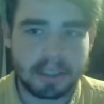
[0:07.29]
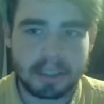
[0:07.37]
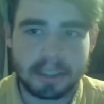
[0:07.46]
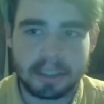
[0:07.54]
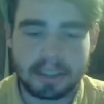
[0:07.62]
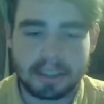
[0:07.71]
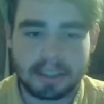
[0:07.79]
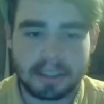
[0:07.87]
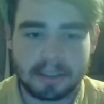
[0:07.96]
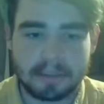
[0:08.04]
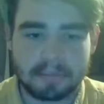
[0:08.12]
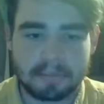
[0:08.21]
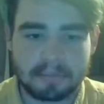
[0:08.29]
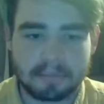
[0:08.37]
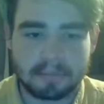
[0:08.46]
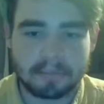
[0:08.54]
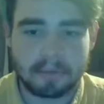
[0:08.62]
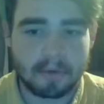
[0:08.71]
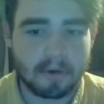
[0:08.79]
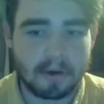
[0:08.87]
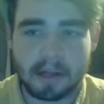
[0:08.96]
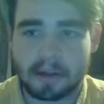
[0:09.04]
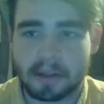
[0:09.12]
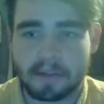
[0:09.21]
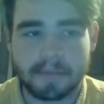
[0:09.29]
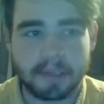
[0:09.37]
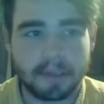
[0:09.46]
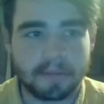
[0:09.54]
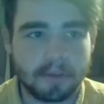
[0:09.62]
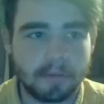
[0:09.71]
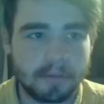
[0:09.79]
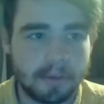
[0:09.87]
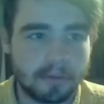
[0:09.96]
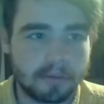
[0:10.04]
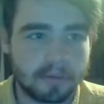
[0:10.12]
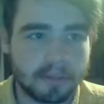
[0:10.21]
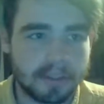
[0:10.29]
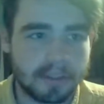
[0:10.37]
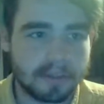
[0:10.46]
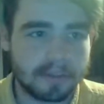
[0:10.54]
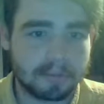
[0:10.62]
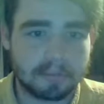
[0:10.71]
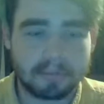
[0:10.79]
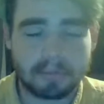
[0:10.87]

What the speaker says: and or I'll get very few views on this,